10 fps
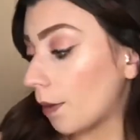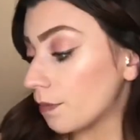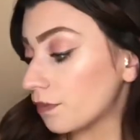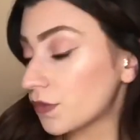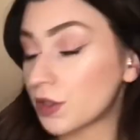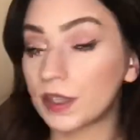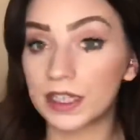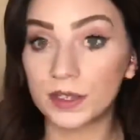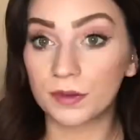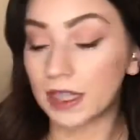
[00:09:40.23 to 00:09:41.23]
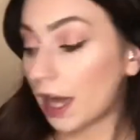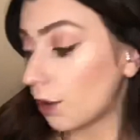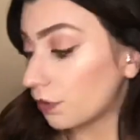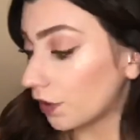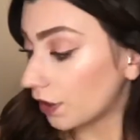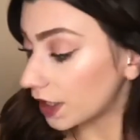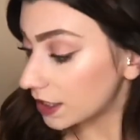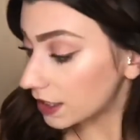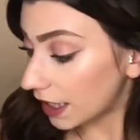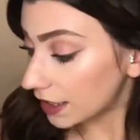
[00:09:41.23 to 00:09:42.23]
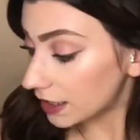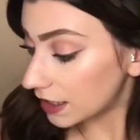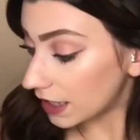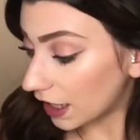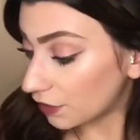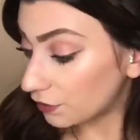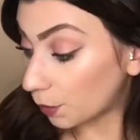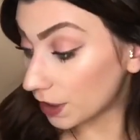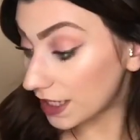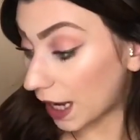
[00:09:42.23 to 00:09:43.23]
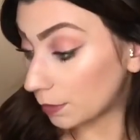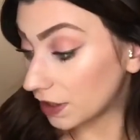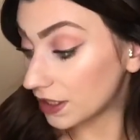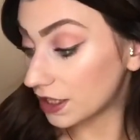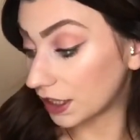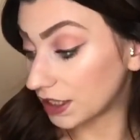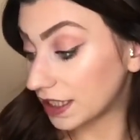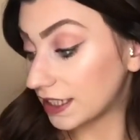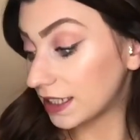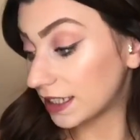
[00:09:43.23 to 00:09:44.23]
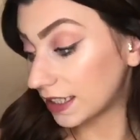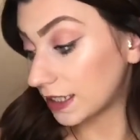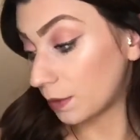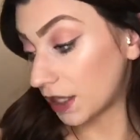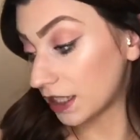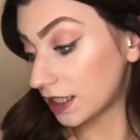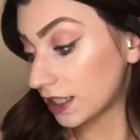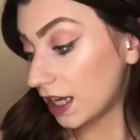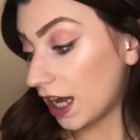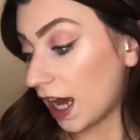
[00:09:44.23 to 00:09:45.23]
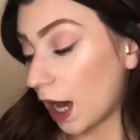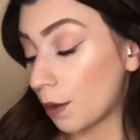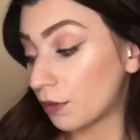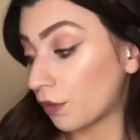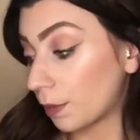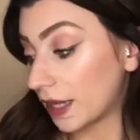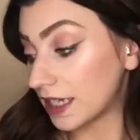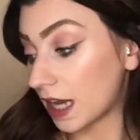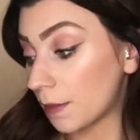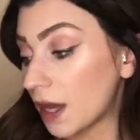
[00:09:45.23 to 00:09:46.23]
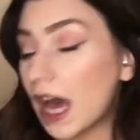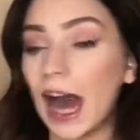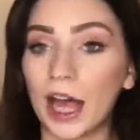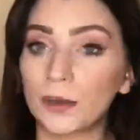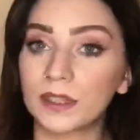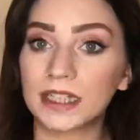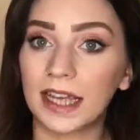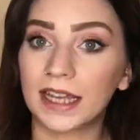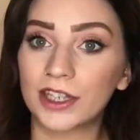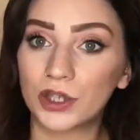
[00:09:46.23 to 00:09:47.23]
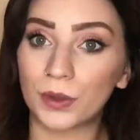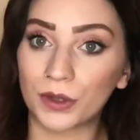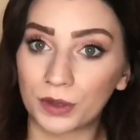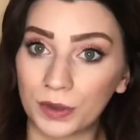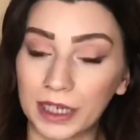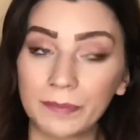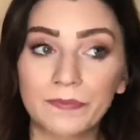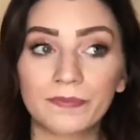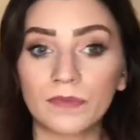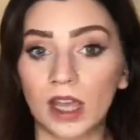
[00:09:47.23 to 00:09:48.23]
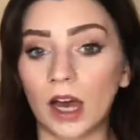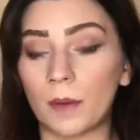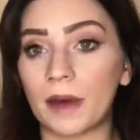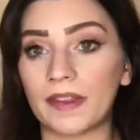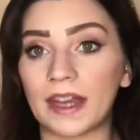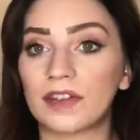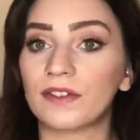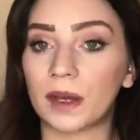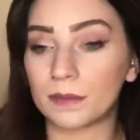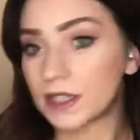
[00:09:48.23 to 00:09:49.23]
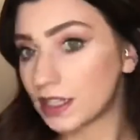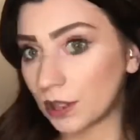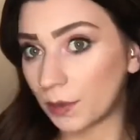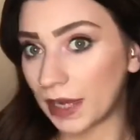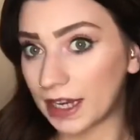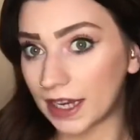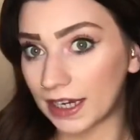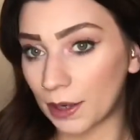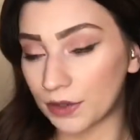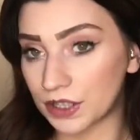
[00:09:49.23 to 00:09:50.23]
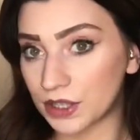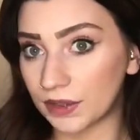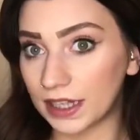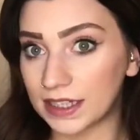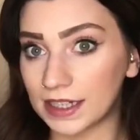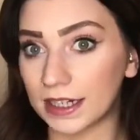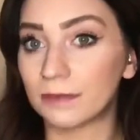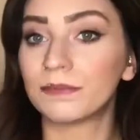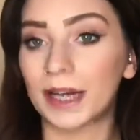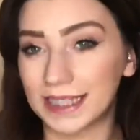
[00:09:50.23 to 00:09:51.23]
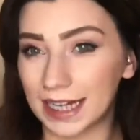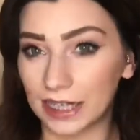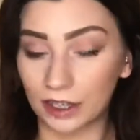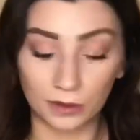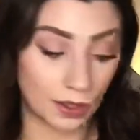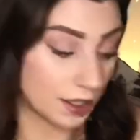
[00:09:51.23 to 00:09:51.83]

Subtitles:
So these are really helpful. It says to take 4 tablets 30 to 60 minutes before bedtime. I only take 2 or 3. And then if I'm still awake an hour or 2 later, I take another one.